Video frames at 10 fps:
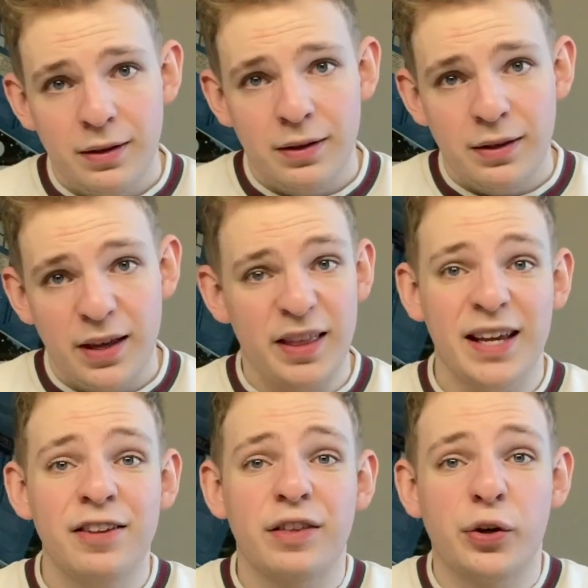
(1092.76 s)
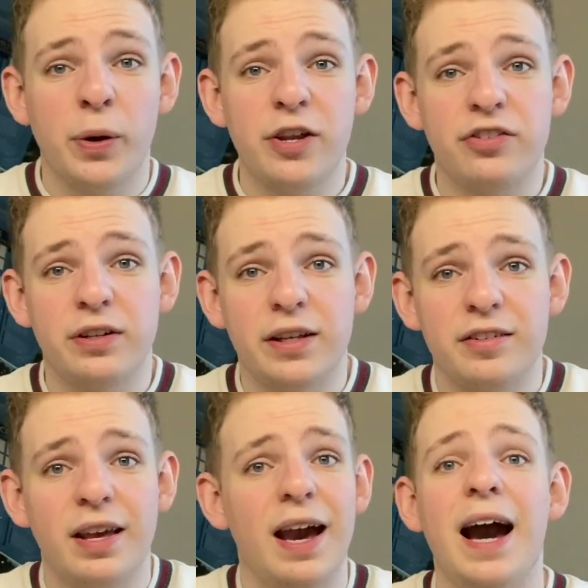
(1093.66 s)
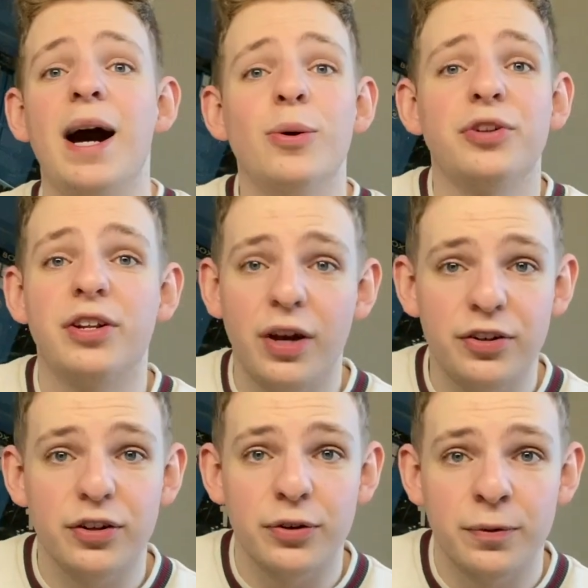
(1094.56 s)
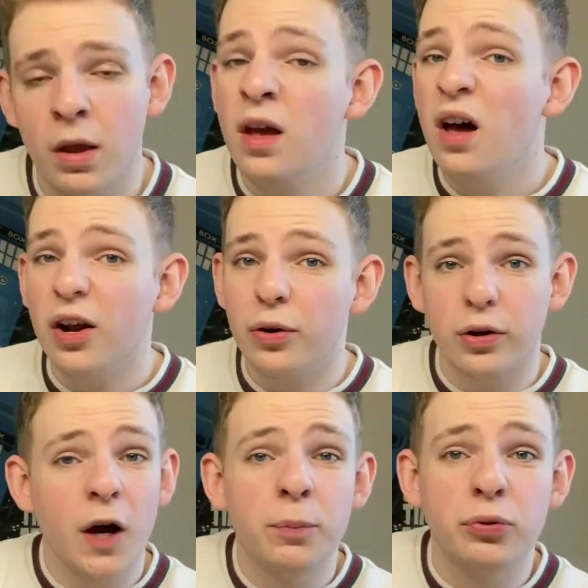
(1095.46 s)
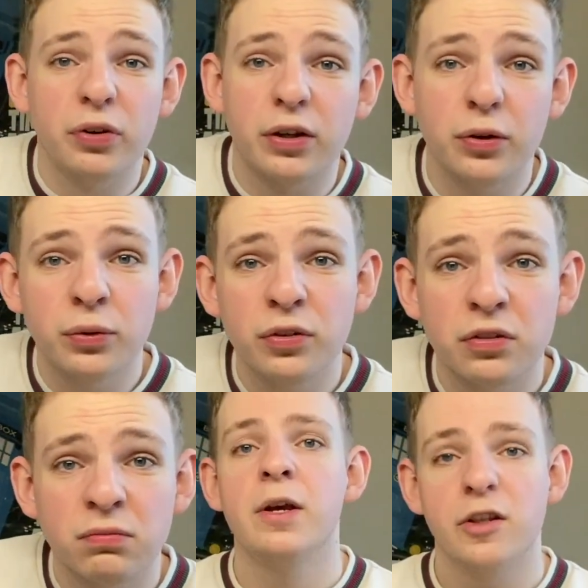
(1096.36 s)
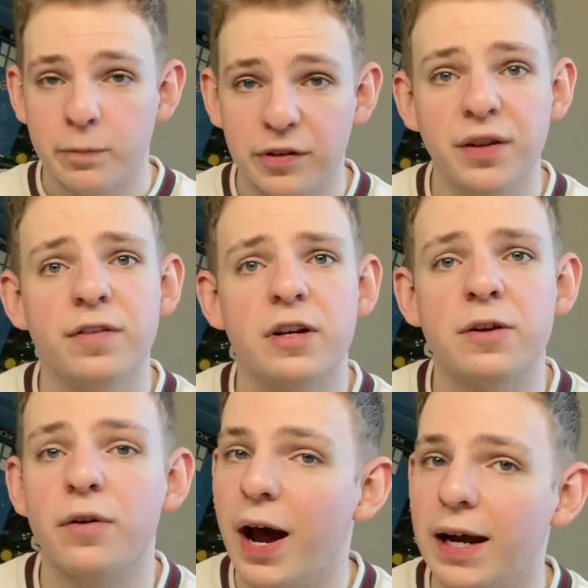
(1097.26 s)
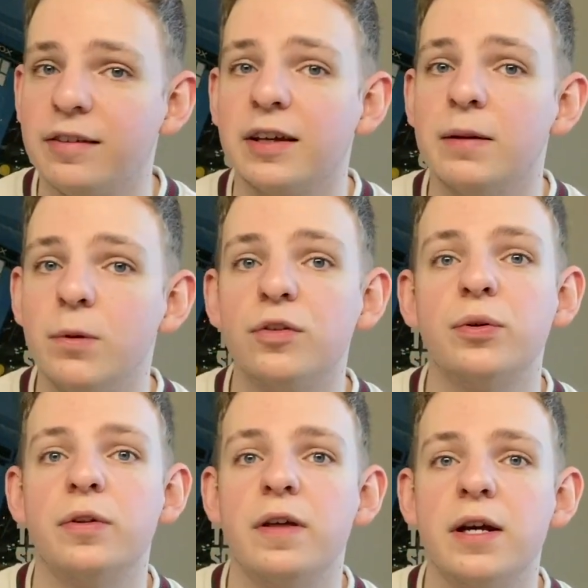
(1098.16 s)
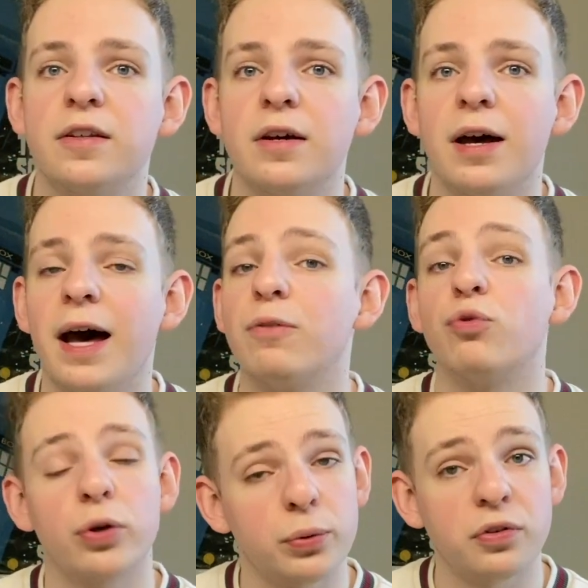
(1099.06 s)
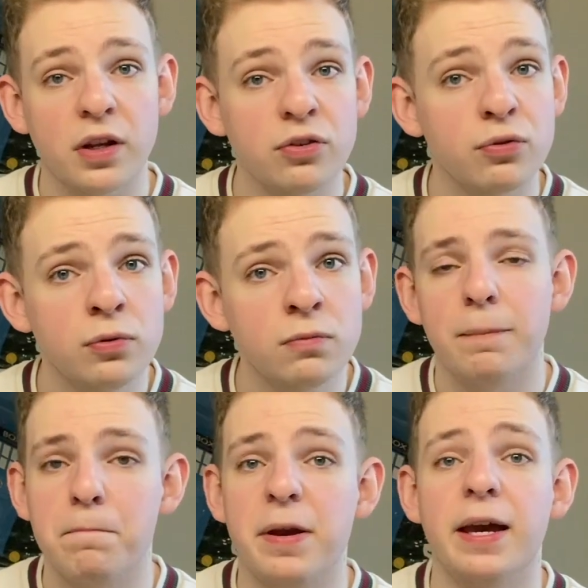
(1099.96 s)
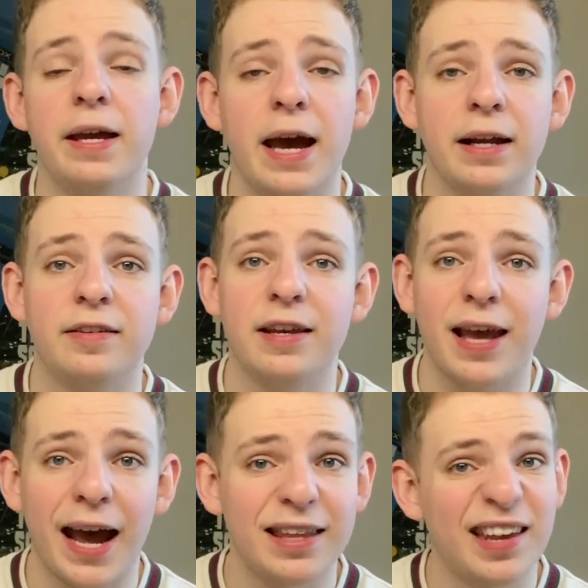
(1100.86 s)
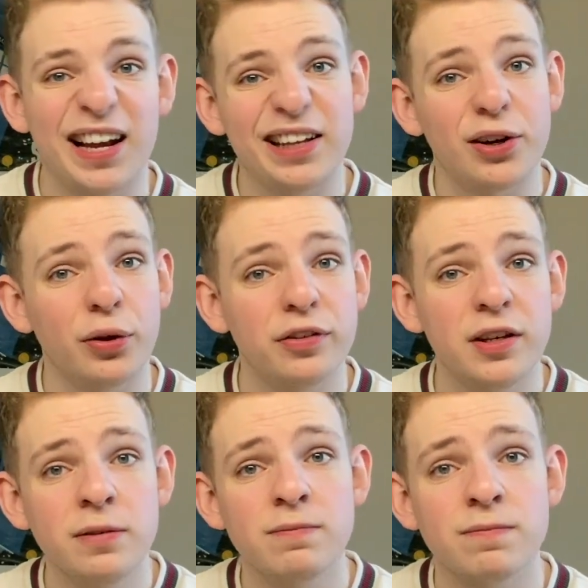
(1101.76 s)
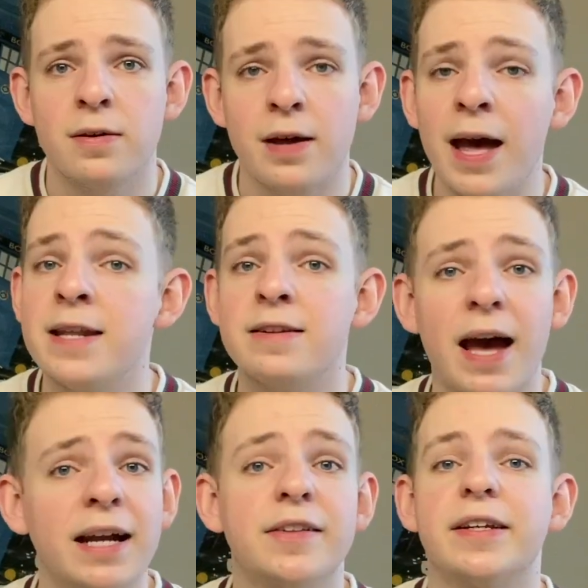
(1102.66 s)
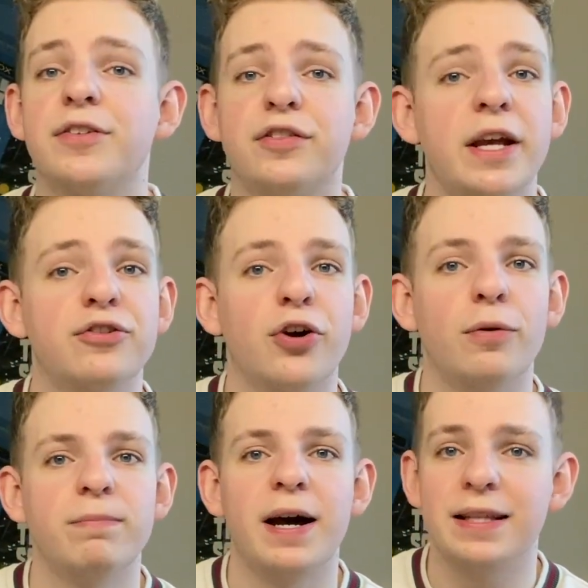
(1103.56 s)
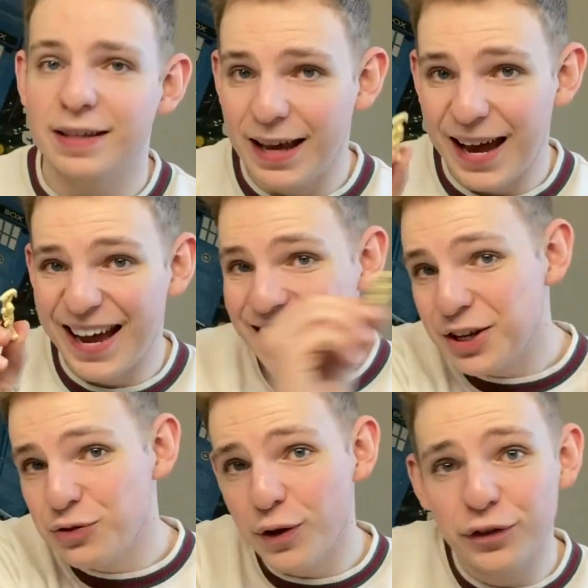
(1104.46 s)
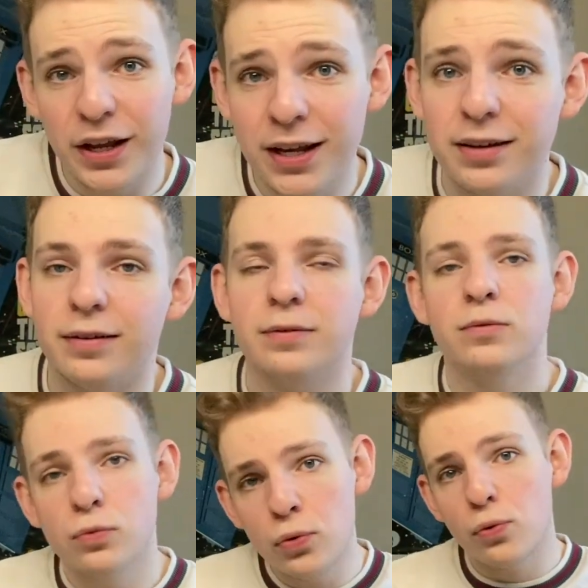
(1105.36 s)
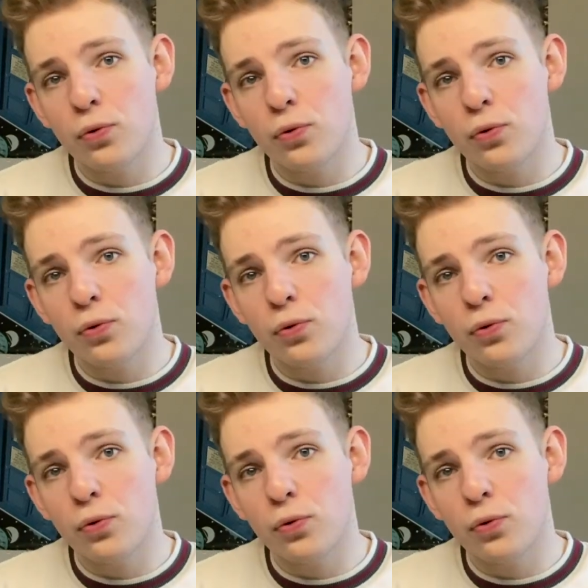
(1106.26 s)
And I guess the question is, how did I do? I got a couple recalls, specifically for acting and musical theatre at Royal Central, BA acting at Italia Conti, and acting and stage combat at East 15. Ooh.